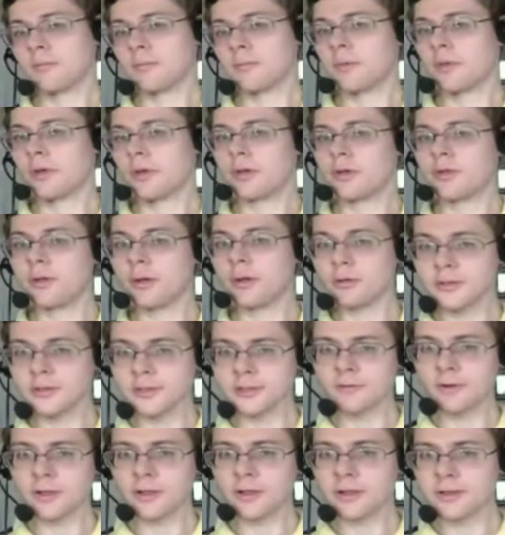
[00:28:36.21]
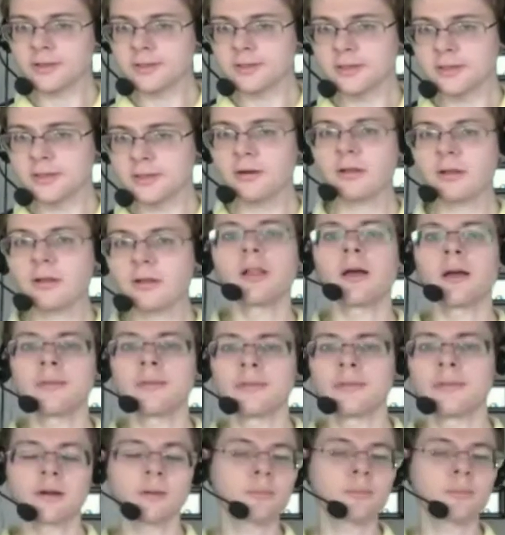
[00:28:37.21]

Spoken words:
You can also volunteer online.